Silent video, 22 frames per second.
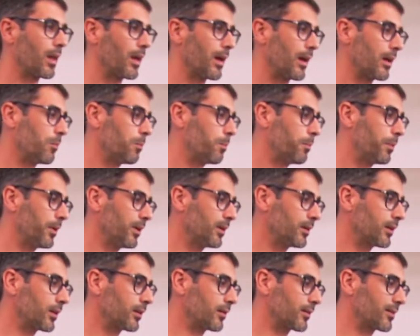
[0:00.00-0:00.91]
and
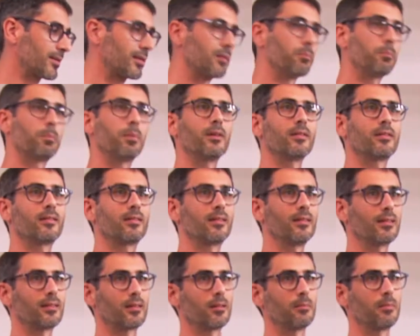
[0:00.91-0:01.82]
build the simplest
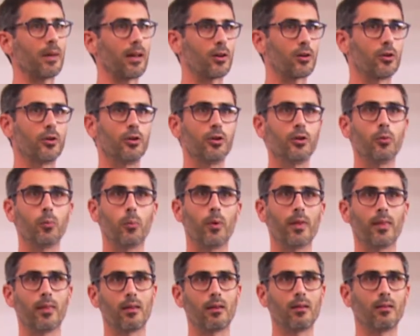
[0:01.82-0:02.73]
system I could
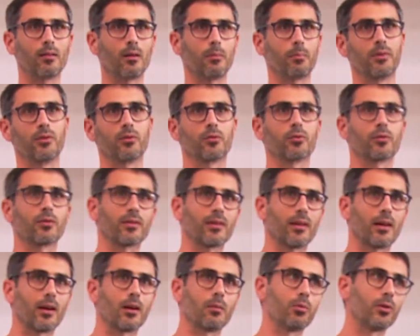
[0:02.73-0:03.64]
with these open source
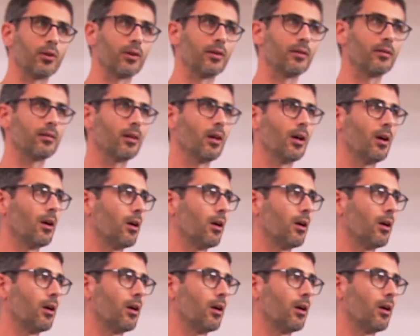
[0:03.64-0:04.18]
libraries